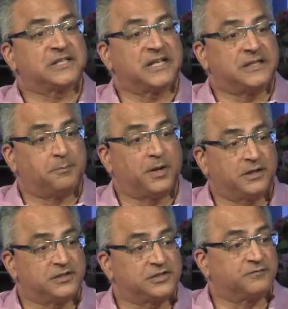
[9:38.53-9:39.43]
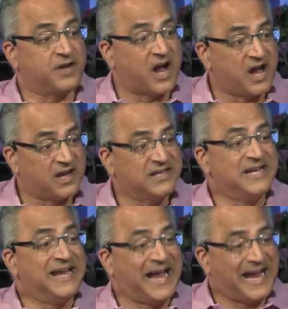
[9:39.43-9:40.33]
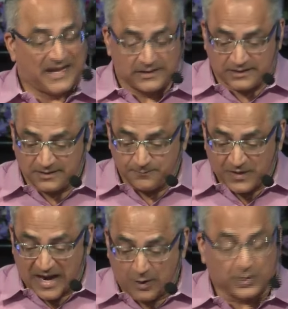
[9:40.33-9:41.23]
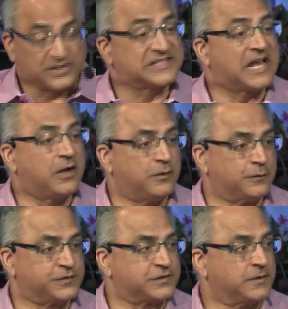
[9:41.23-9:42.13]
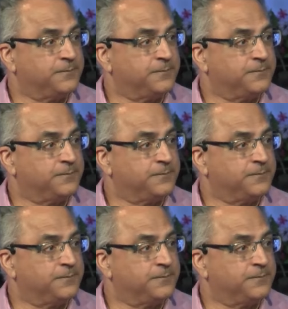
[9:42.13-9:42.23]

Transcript: and abundance of God and ourselves.